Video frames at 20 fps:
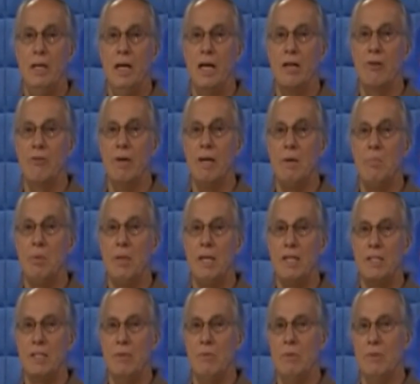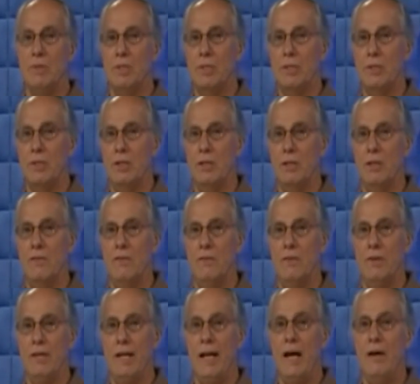a great blessing will occur,
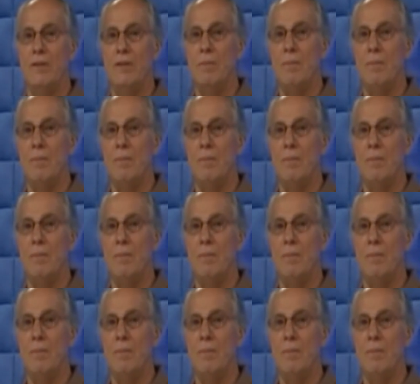for now